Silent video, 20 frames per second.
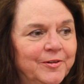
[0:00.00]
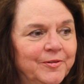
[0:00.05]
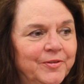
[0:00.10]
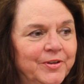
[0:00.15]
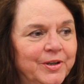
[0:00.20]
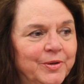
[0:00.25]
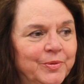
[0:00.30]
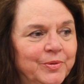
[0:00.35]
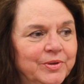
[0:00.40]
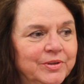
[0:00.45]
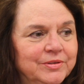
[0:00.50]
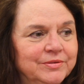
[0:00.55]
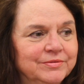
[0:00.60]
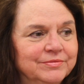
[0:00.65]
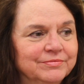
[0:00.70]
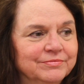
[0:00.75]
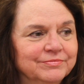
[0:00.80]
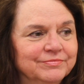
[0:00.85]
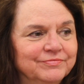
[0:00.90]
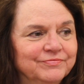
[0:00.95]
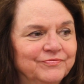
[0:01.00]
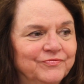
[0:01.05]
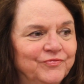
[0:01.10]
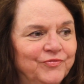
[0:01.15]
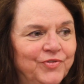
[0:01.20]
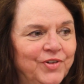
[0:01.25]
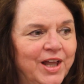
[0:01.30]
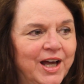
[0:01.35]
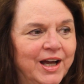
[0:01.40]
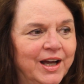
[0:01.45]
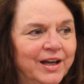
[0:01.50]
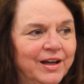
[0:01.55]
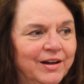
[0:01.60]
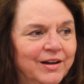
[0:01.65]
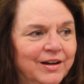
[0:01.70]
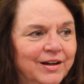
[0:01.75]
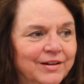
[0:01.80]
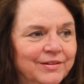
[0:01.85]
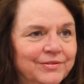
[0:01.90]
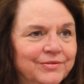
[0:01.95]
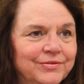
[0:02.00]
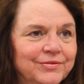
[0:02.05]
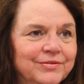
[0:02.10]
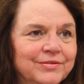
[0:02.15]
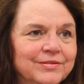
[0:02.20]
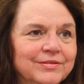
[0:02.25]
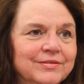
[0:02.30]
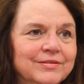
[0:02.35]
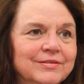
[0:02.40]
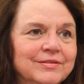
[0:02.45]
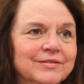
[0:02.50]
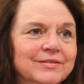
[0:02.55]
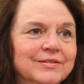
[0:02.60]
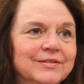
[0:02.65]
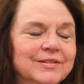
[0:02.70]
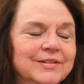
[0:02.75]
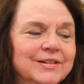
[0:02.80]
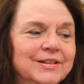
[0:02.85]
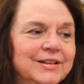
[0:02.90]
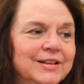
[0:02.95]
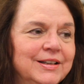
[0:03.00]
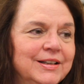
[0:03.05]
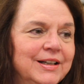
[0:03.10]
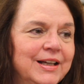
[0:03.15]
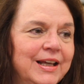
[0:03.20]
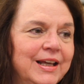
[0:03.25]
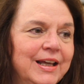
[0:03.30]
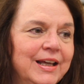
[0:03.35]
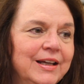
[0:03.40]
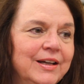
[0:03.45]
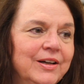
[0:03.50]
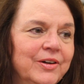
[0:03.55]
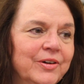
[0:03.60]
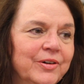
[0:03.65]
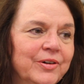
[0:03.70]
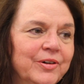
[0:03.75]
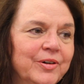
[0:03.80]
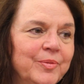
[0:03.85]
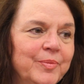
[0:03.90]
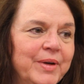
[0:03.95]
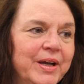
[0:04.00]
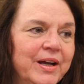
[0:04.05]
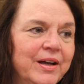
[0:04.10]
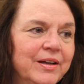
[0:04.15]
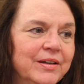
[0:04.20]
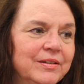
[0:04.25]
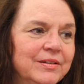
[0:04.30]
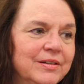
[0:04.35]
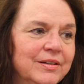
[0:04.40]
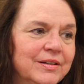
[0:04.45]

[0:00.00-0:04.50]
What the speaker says: that would fly off in anger about